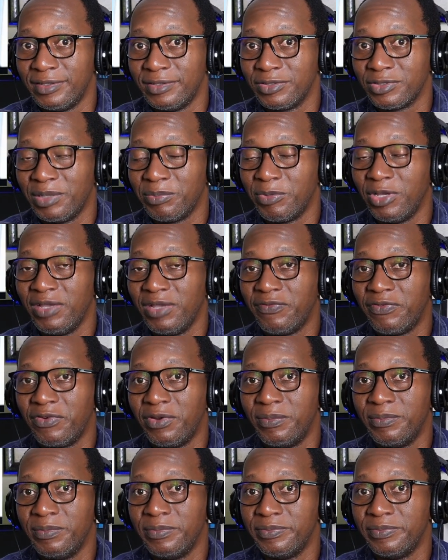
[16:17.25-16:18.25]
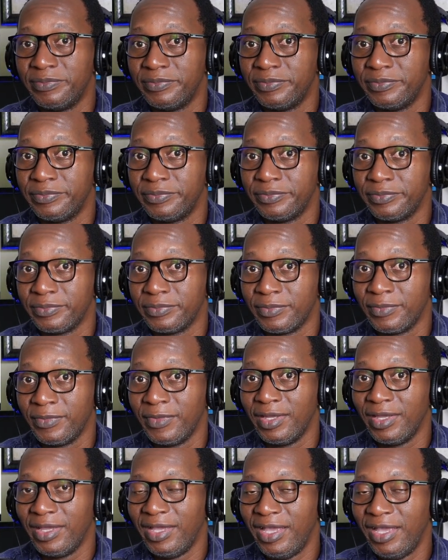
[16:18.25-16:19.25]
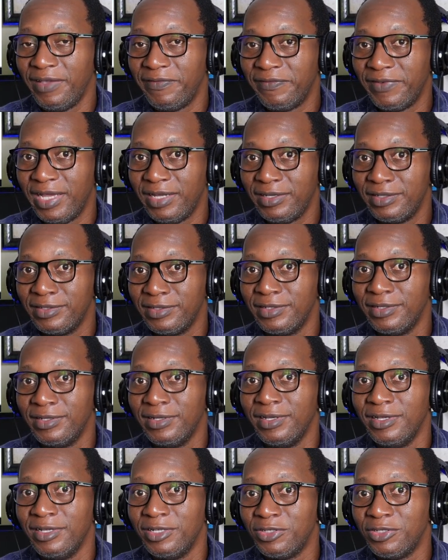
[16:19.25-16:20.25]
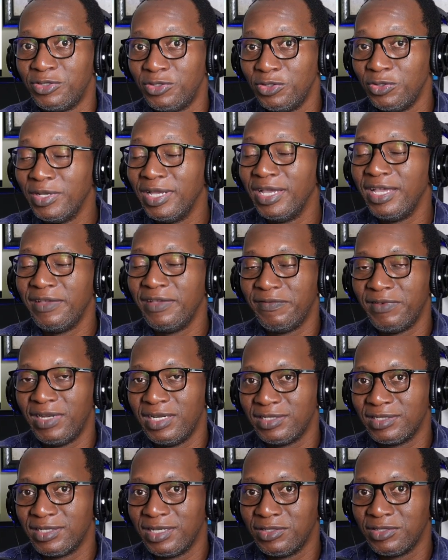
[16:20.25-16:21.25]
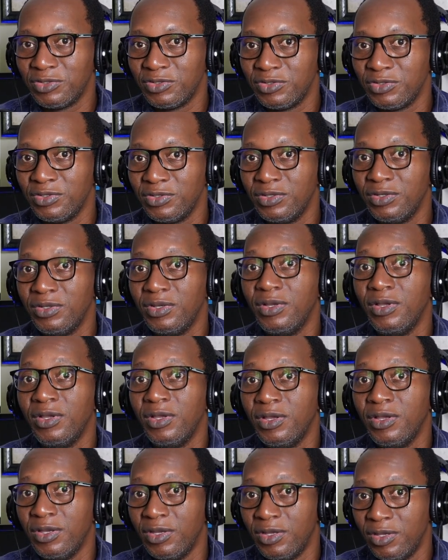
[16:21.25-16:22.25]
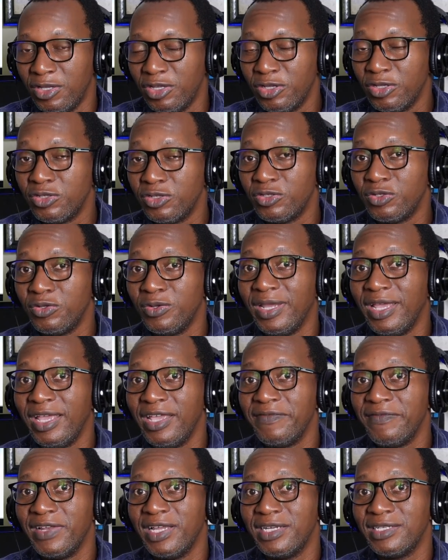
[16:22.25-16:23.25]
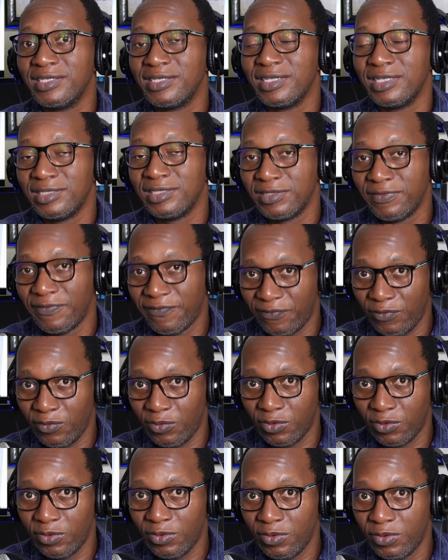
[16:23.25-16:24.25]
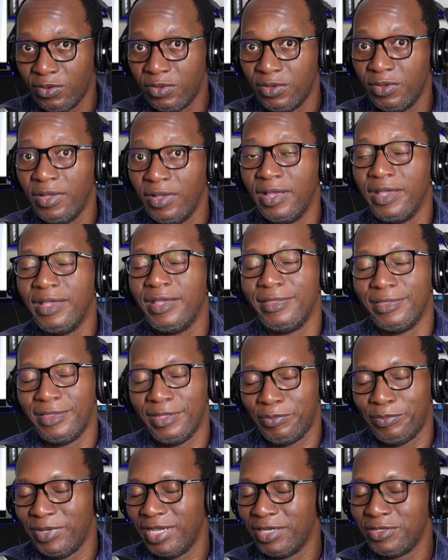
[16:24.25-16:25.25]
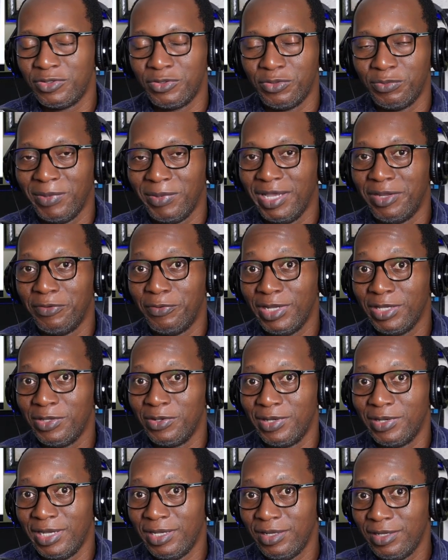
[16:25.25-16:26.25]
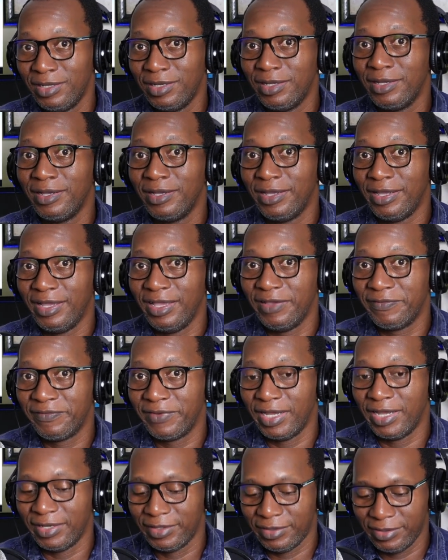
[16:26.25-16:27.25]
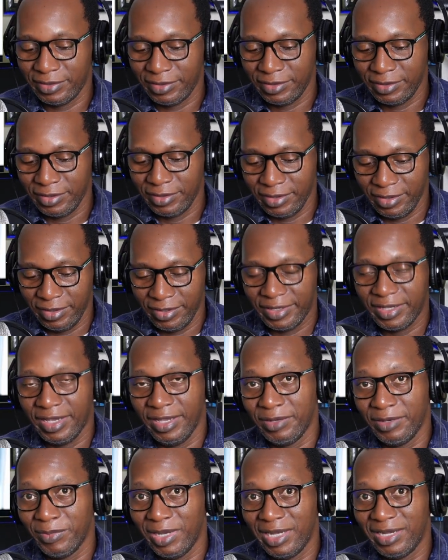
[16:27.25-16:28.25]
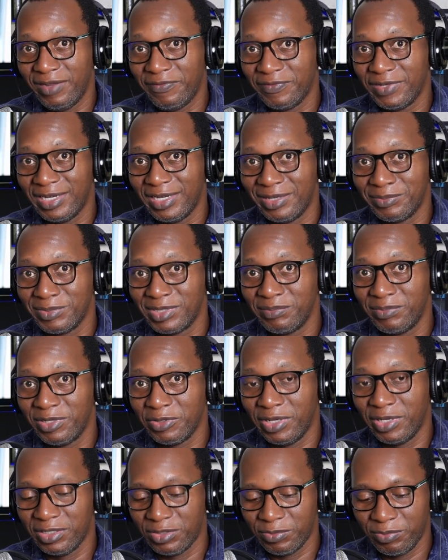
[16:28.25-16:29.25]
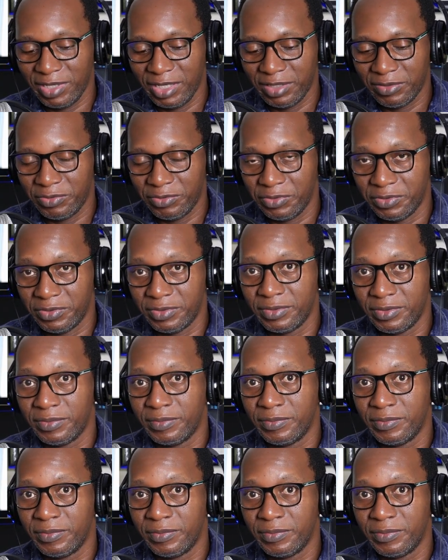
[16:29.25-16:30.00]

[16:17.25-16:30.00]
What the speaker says: So I'm going from A flat to A flat sus2 to A flat sus4, and then back to my regular A flat. Okay, in my left hand I'm simply going to play the root.